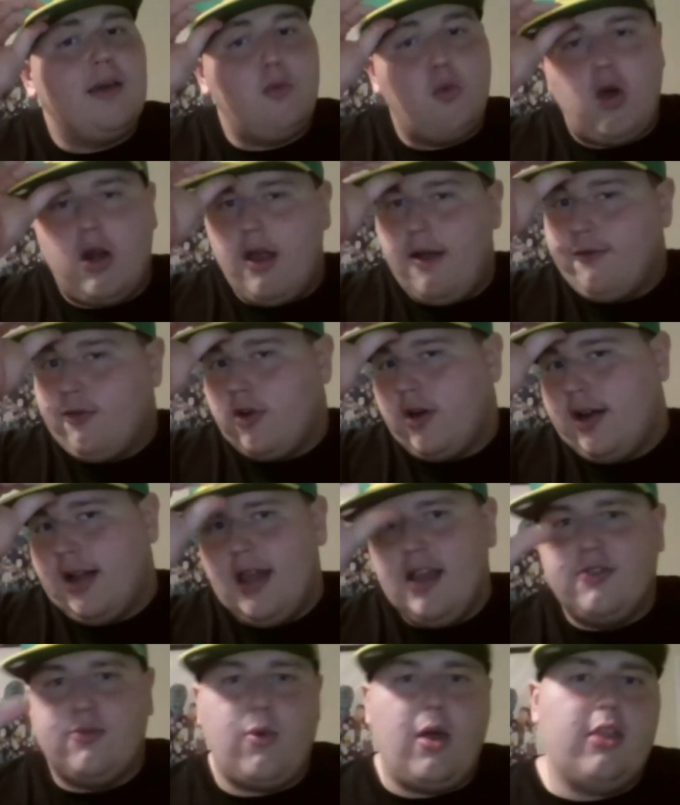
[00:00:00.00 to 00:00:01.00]
think whatever it
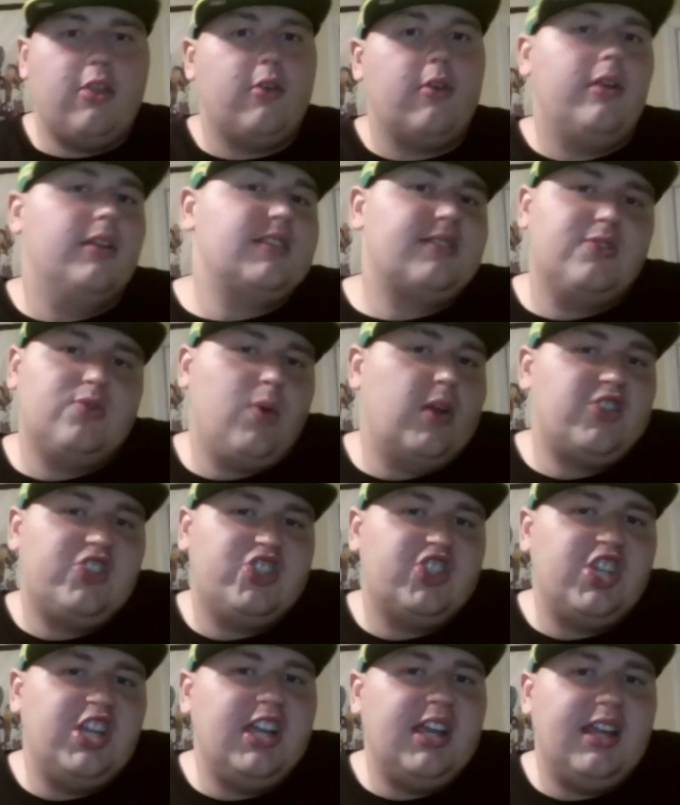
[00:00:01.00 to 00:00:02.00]
is, whether it's
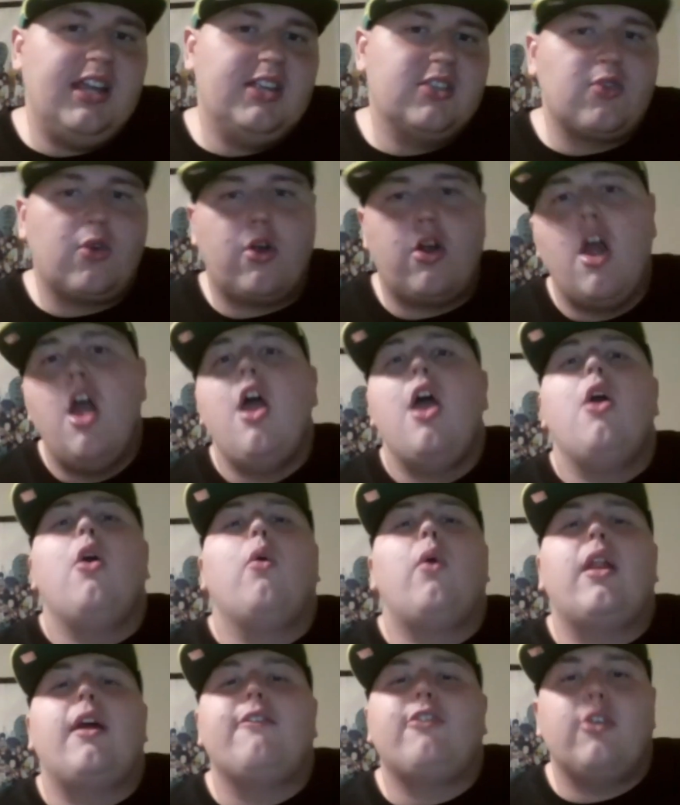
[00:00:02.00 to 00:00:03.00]
Swiss cheese or
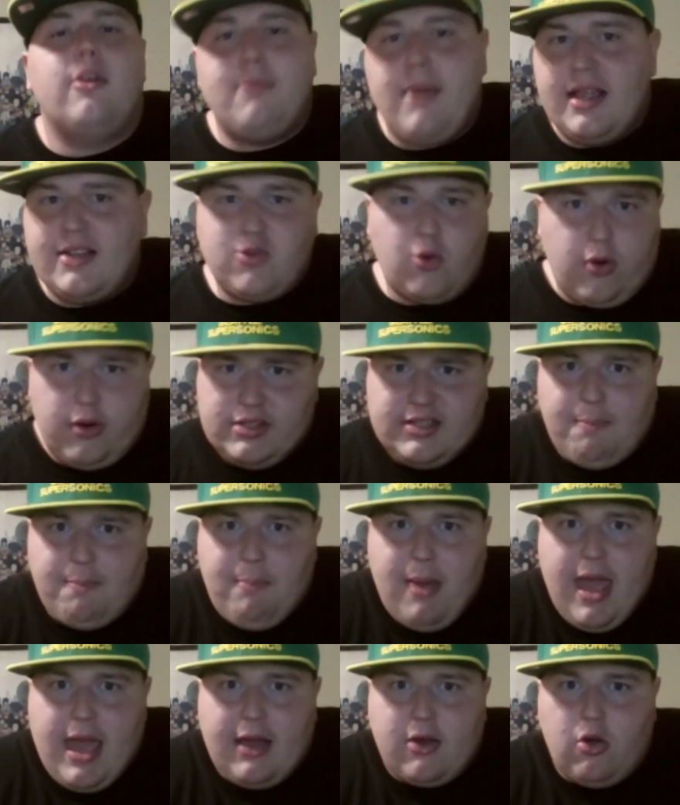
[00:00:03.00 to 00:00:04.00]
whatever he makes, or it's a
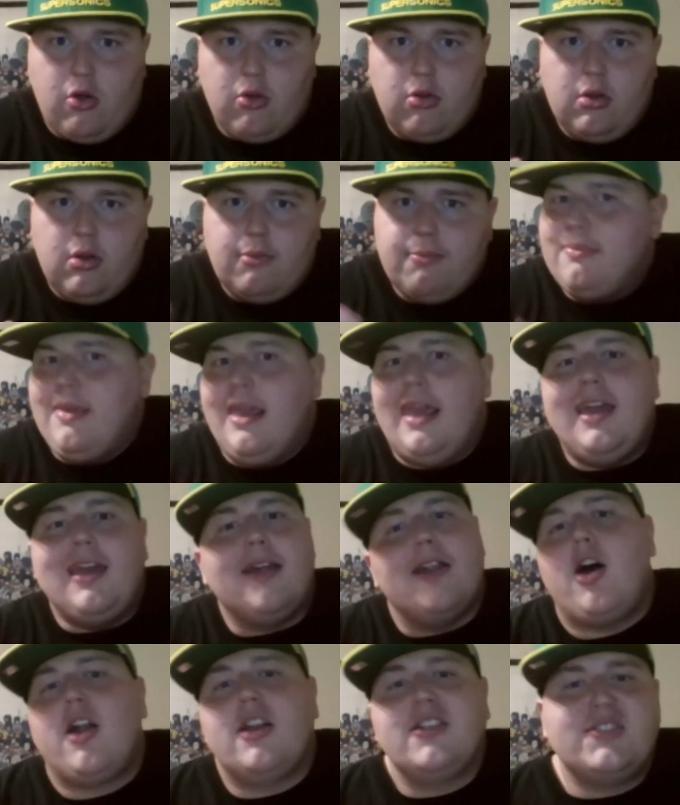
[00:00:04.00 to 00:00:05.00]
bagel, he
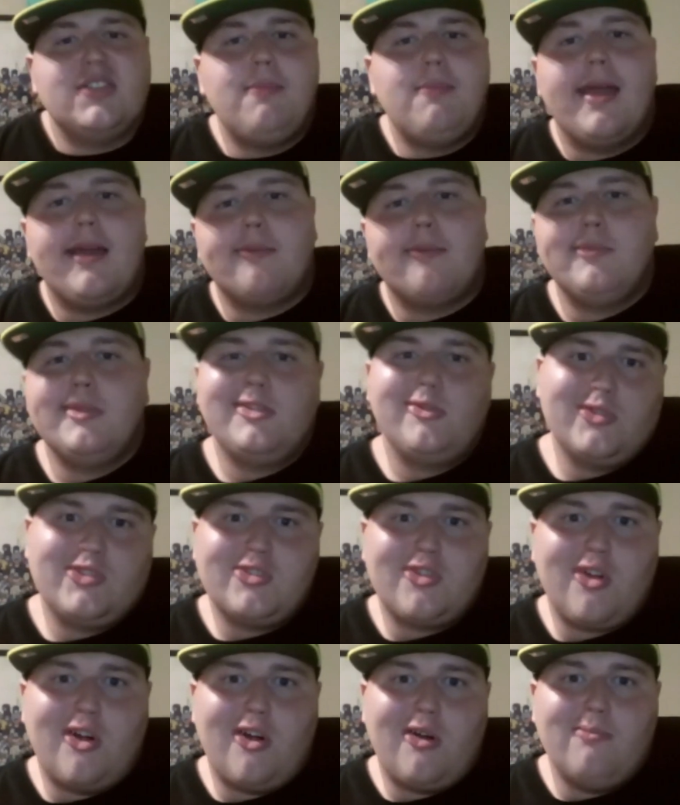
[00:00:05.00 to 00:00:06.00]
can honestly make him into a
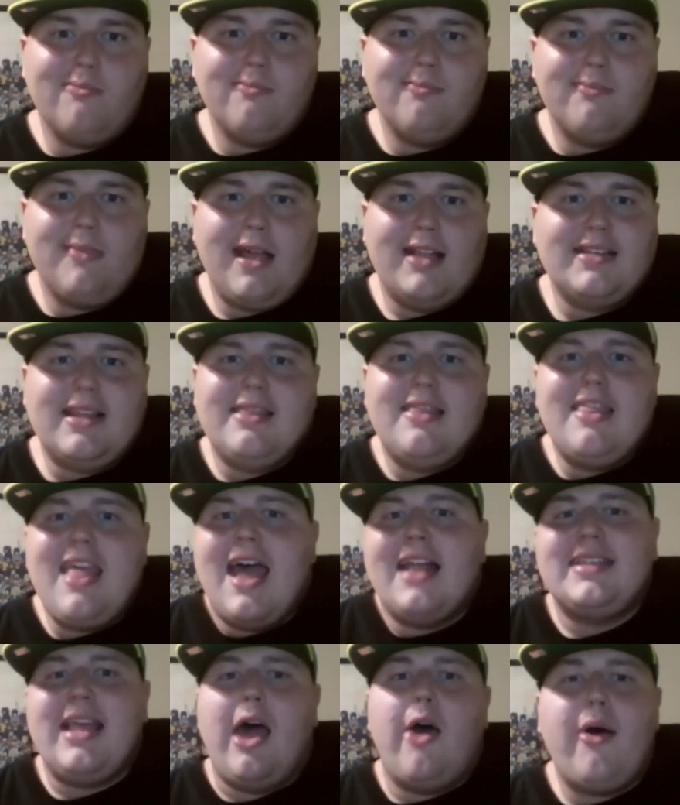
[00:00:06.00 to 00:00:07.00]
star. That's
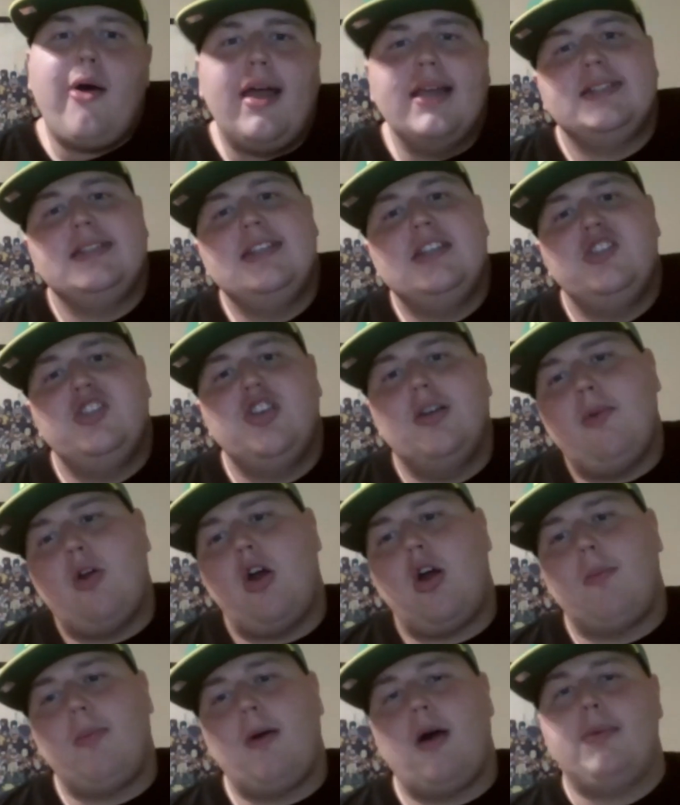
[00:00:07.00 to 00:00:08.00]
that's how I see Jim
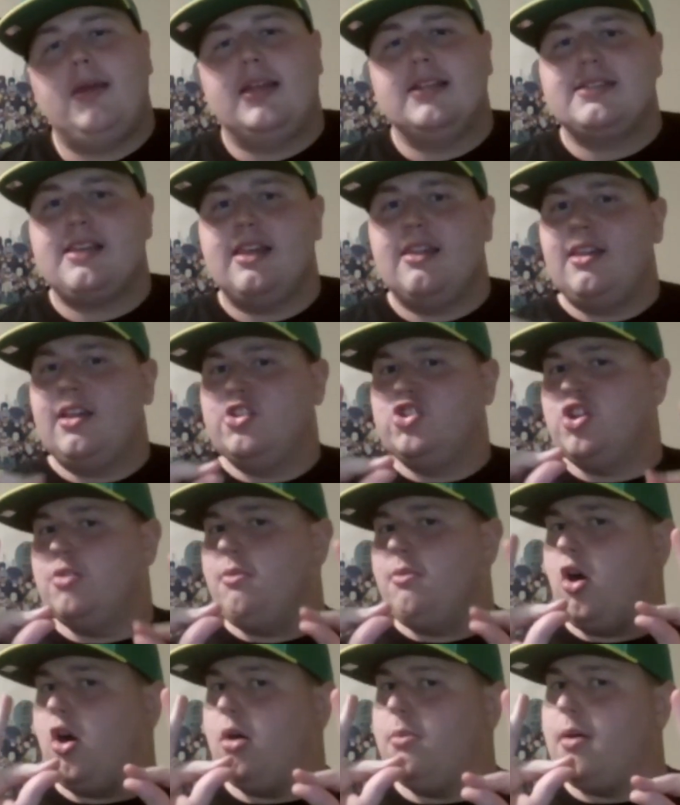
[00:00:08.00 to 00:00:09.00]
Harbaugh because I think
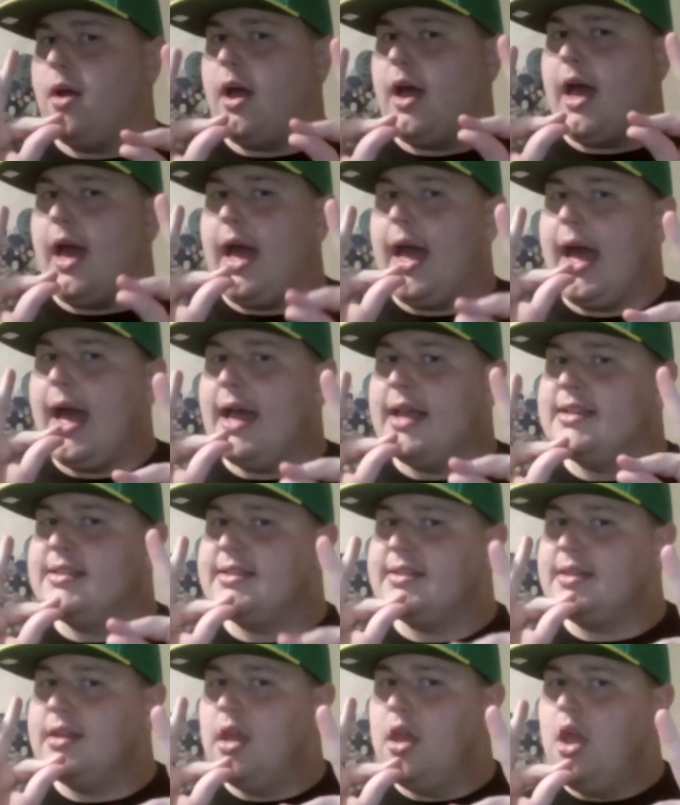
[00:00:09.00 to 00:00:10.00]
Jim Harbaugh
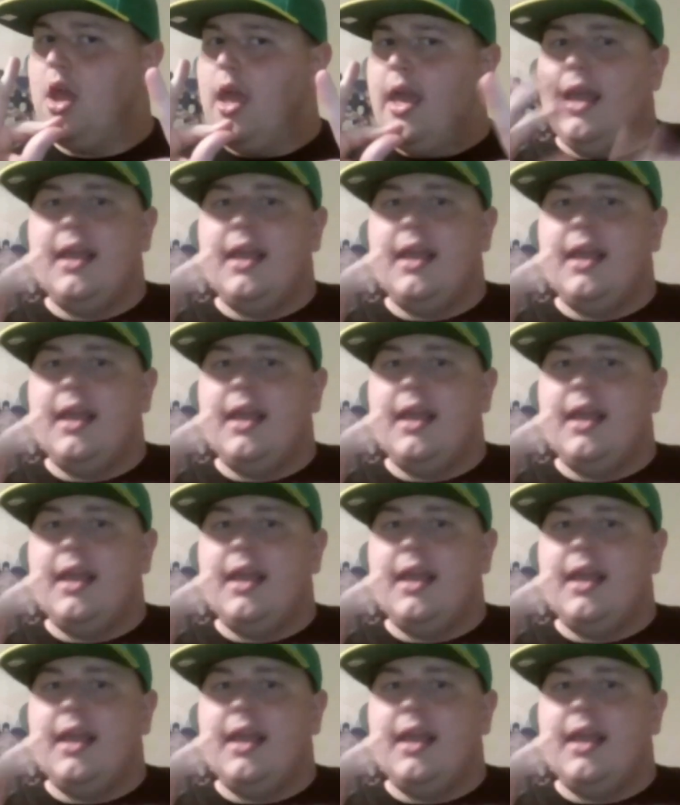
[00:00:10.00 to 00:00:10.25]
has